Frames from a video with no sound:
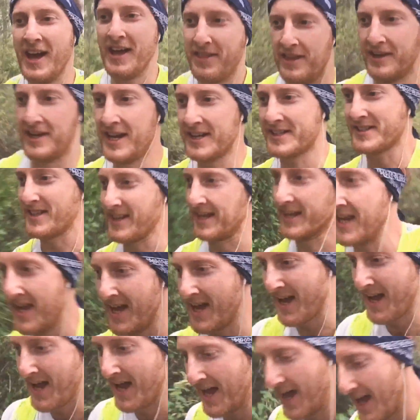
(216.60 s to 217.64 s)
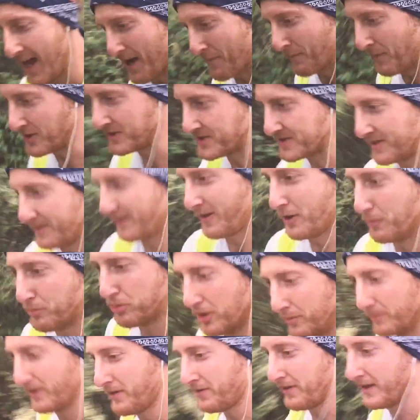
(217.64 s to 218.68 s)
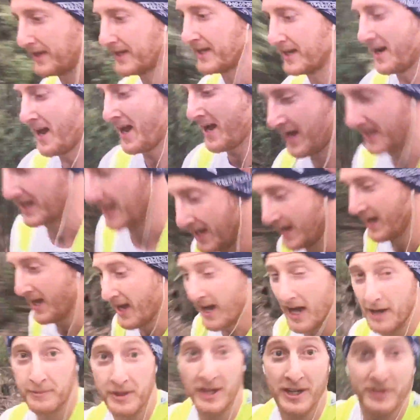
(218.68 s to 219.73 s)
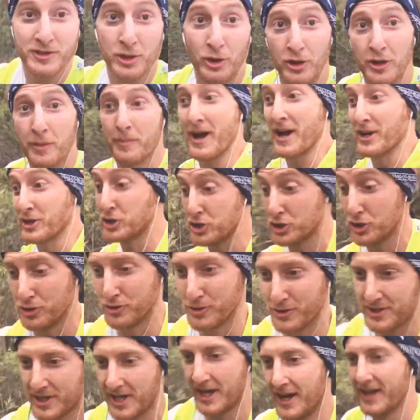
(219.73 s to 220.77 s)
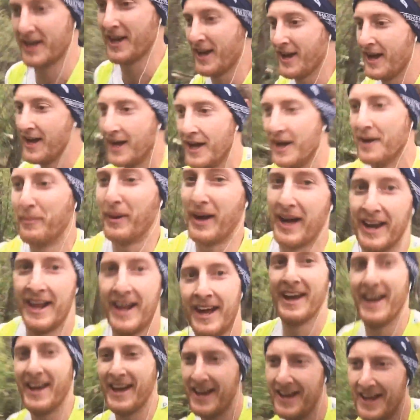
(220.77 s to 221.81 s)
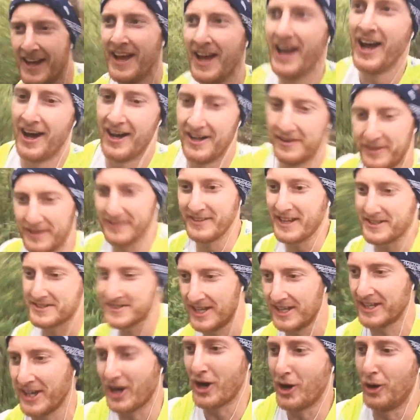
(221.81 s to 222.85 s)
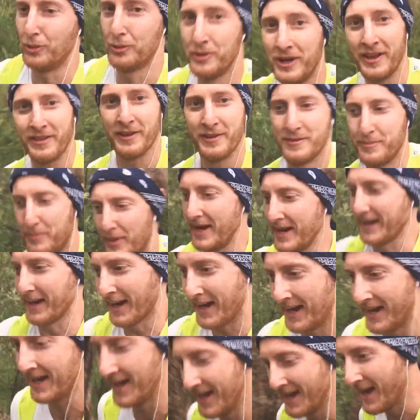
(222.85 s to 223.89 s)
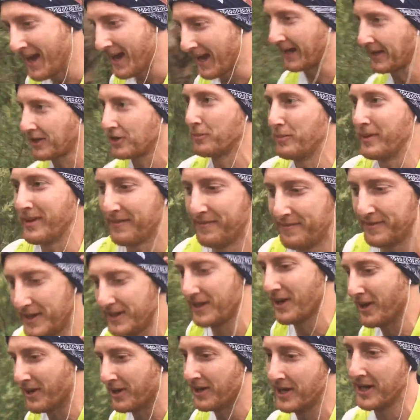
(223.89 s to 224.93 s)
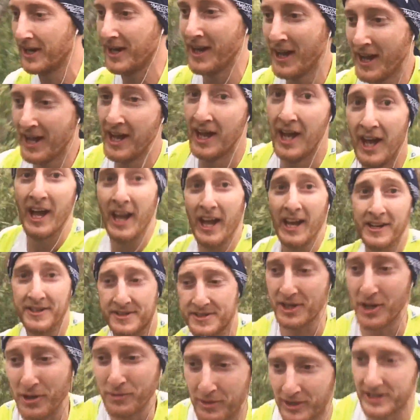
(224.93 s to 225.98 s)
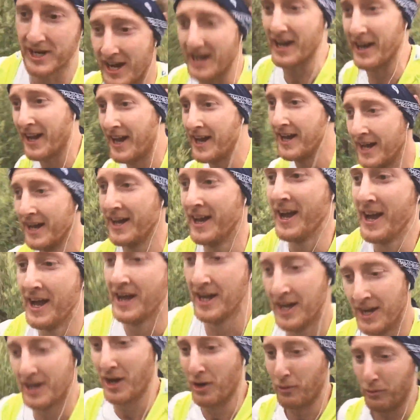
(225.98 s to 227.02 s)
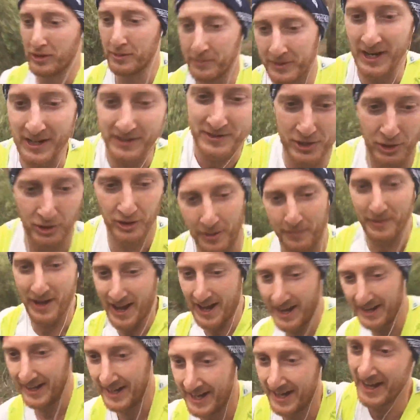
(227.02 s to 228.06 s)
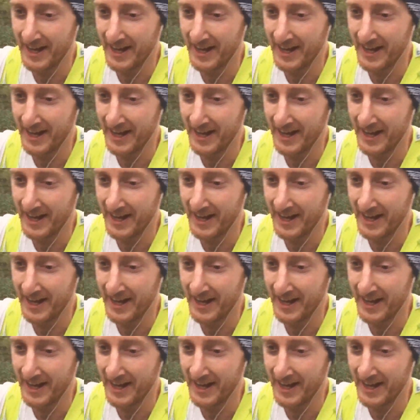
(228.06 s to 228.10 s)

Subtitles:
the next thing. And most of you are probably thinking I'm going to talk about shoes, but I think that's like a whole nother debate and could be a video in its own regard. What I'm going to talk about